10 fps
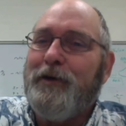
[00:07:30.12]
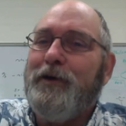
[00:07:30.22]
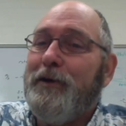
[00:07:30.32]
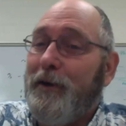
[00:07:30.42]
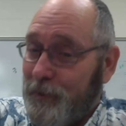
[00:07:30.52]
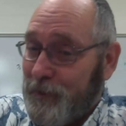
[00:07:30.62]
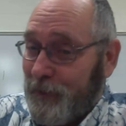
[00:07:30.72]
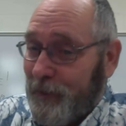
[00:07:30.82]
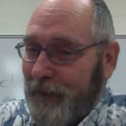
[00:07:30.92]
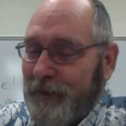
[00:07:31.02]
No,
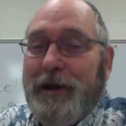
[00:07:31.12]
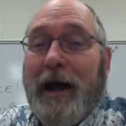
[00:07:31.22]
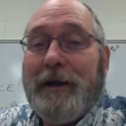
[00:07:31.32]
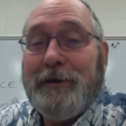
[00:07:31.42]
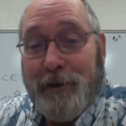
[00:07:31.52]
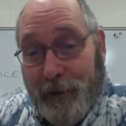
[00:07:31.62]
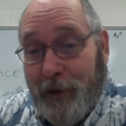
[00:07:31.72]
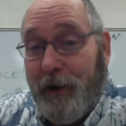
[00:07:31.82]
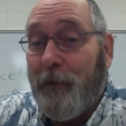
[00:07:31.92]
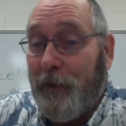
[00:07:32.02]
sir, because I can start a
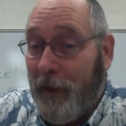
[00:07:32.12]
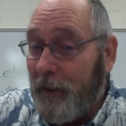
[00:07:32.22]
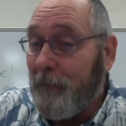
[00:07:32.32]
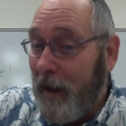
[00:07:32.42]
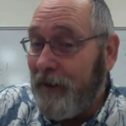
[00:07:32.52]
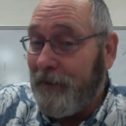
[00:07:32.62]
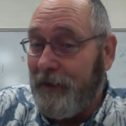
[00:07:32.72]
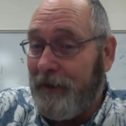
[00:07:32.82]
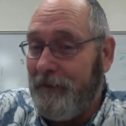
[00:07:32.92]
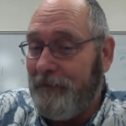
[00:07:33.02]
car without a
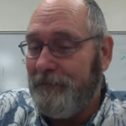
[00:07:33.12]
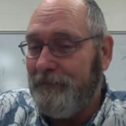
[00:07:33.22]
battery.